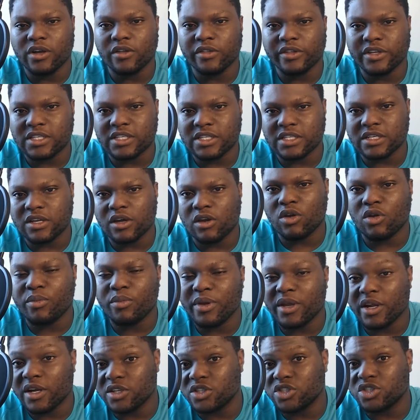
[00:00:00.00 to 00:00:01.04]
This is going to
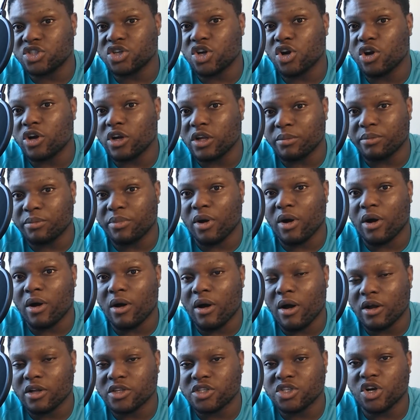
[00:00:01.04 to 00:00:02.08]
a turning
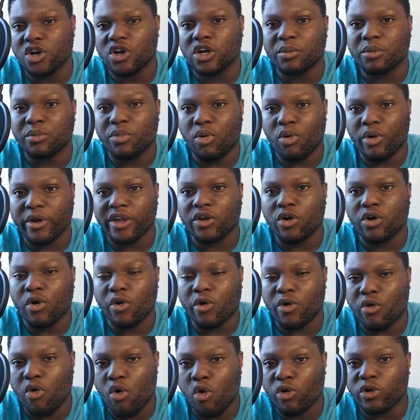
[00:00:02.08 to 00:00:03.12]
point
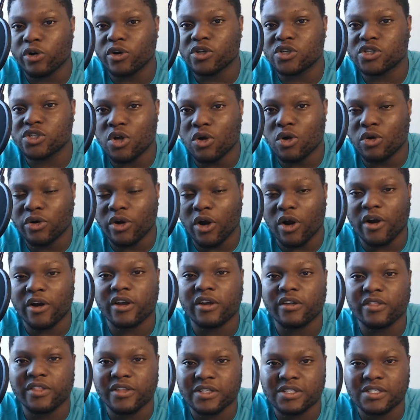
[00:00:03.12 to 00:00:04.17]
cornerstone arc
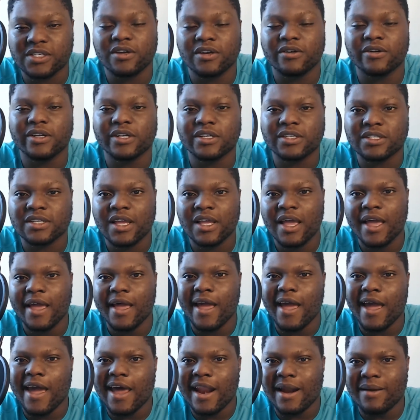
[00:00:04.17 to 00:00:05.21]
of the series,
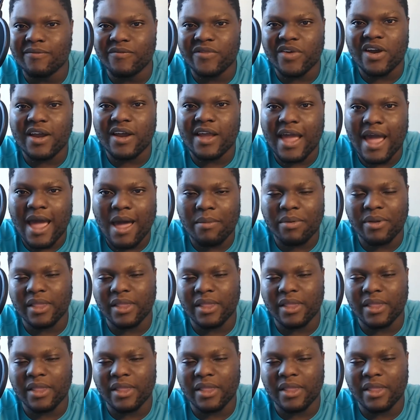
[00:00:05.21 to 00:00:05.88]
and I'm very happy.